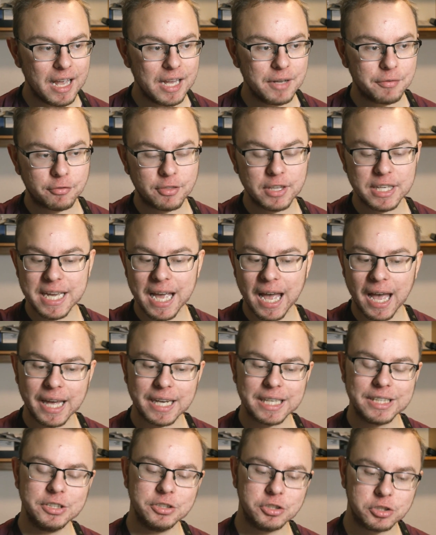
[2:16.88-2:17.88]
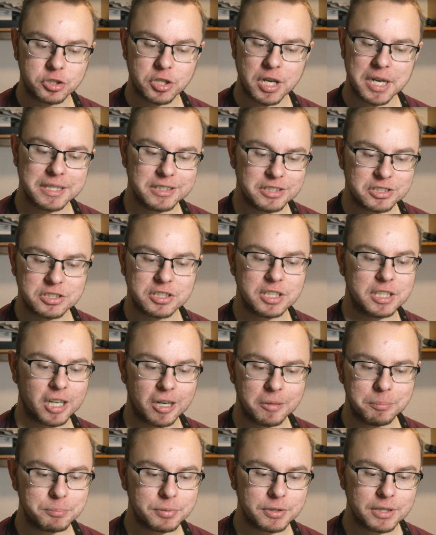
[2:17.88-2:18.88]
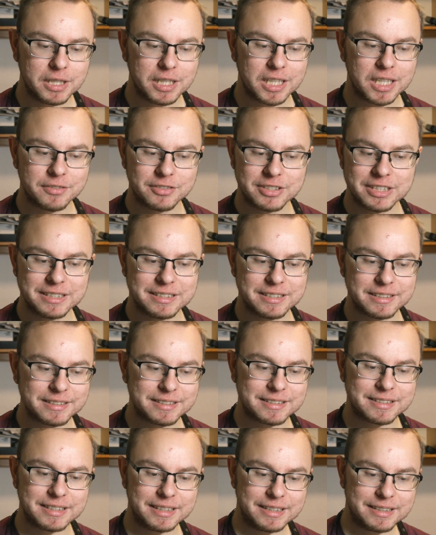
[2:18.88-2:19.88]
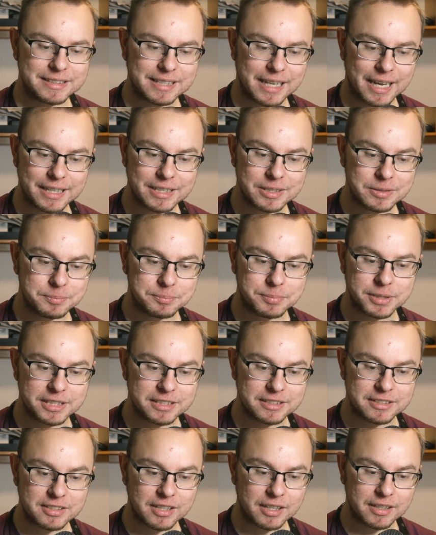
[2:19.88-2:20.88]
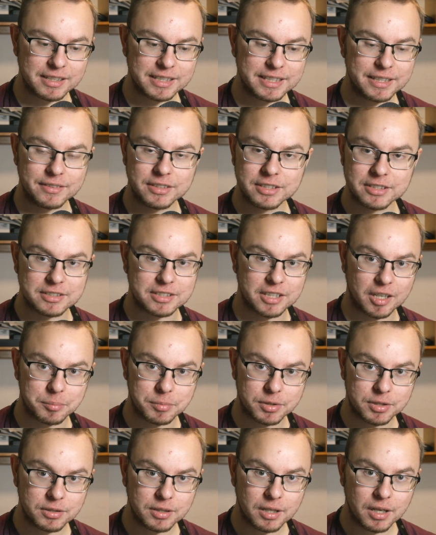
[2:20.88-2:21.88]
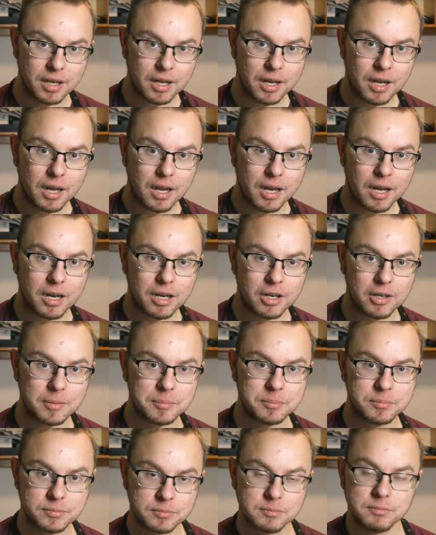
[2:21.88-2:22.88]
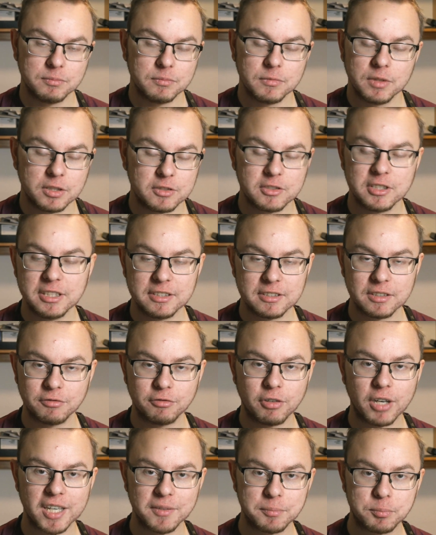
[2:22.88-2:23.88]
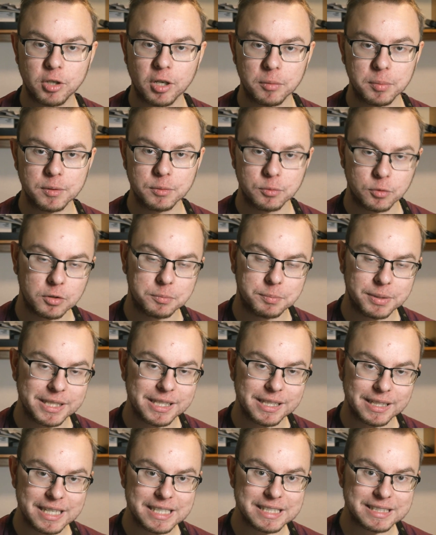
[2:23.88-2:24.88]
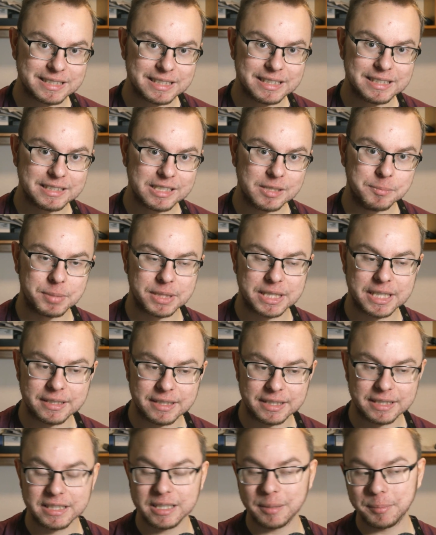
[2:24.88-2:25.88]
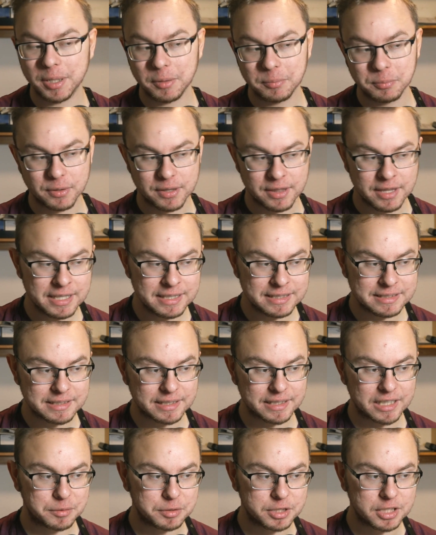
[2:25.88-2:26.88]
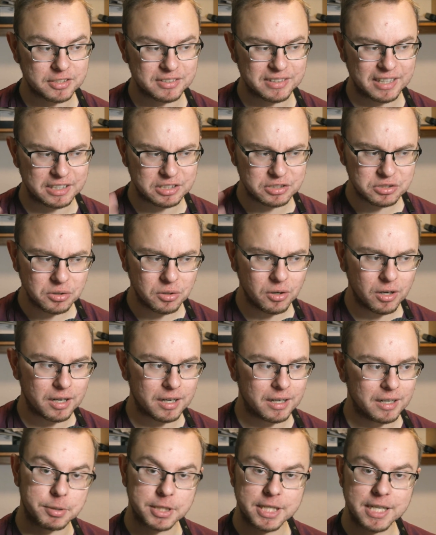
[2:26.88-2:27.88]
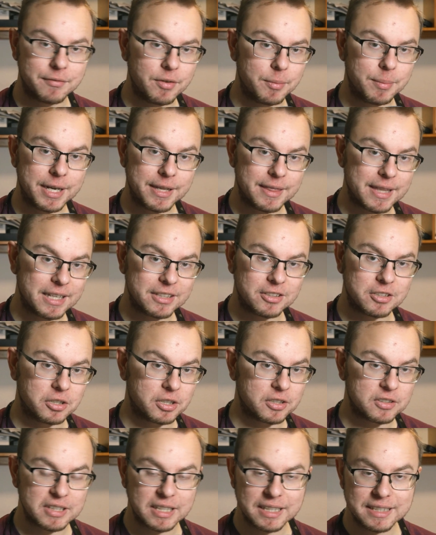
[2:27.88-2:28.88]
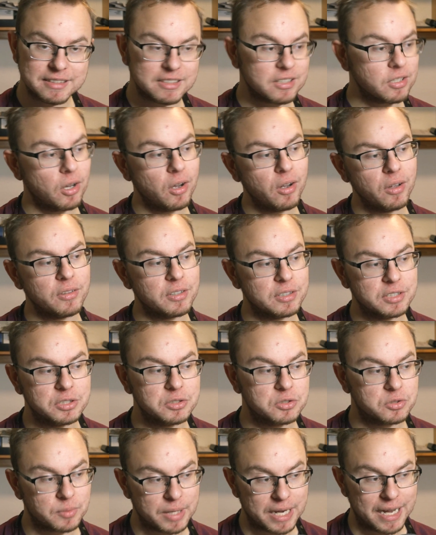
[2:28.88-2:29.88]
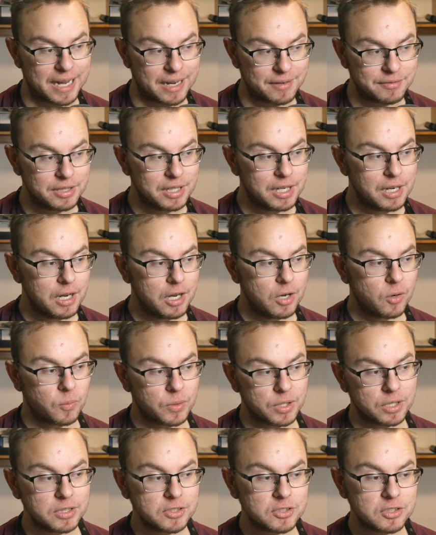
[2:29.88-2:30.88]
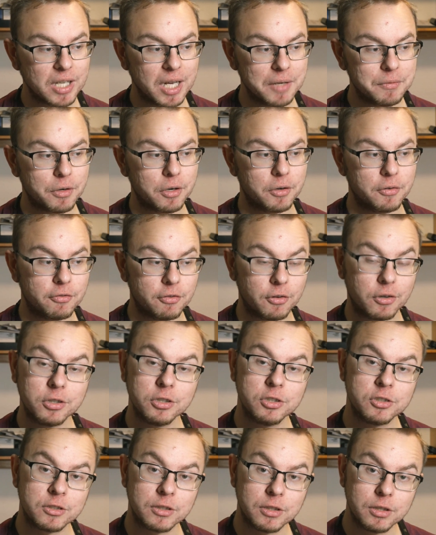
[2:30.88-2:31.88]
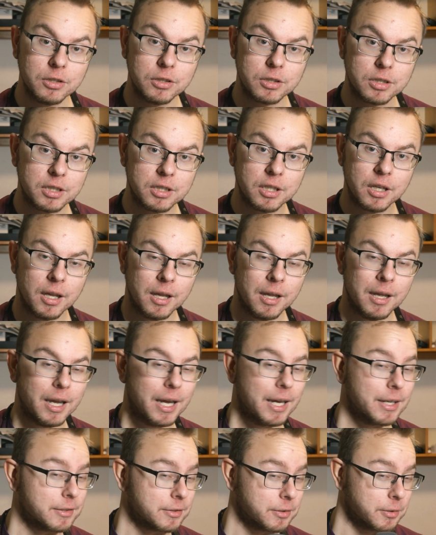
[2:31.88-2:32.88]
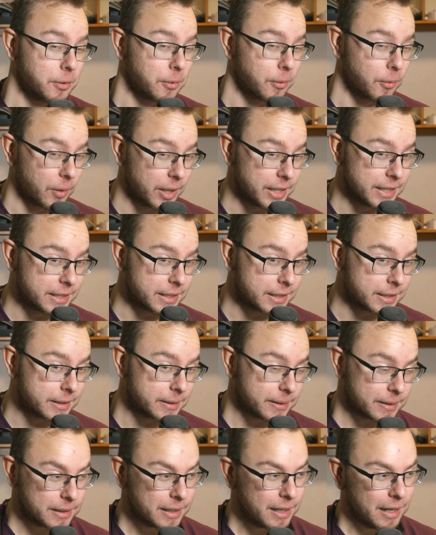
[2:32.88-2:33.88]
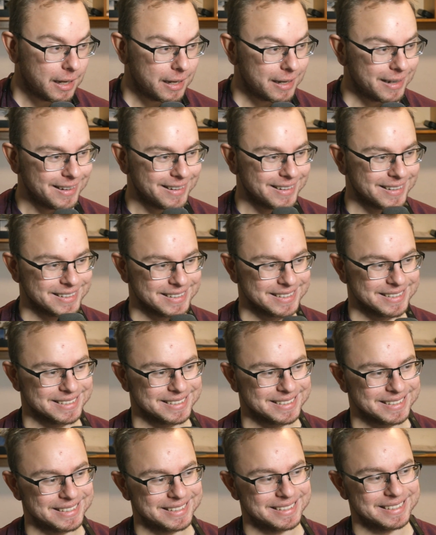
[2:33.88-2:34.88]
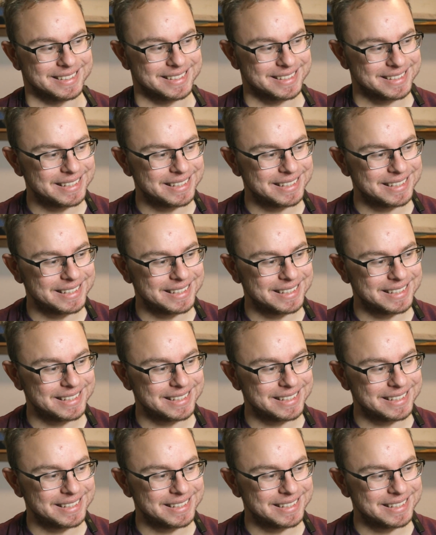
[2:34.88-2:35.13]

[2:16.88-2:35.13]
if they hadn't changed it up, if Season 6 hadn't been suddenly in the summer, Season 5 probably would be the last season, but then they came up with this and they were just like, sure. But never mind that though, because that isn't all the news we have. We also have our first look at Quake in Season